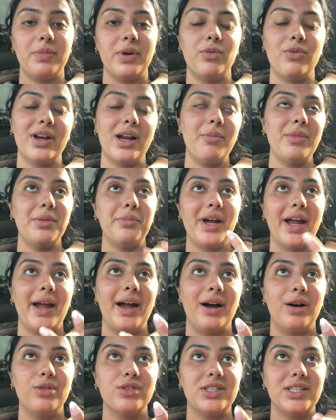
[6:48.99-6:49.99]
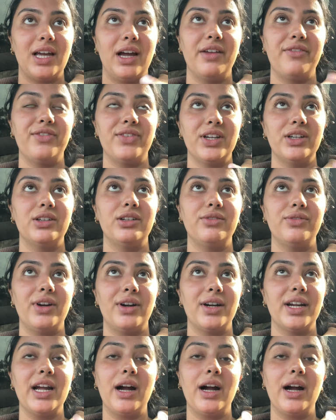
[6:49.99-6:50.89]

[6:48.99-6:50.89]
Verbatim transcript: But when I'm in my house, I feel very